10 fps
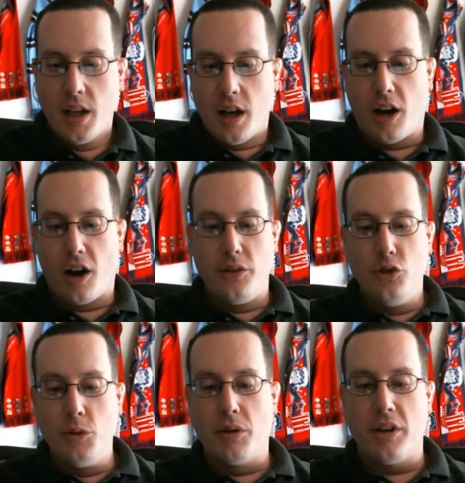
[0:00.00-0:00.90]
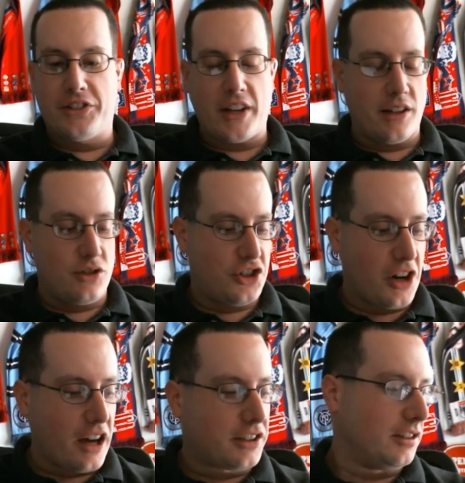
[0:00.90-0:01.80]
are numerous and
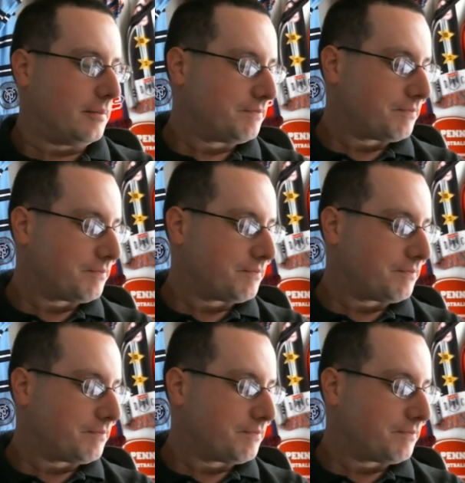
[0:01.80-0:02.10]
shocking.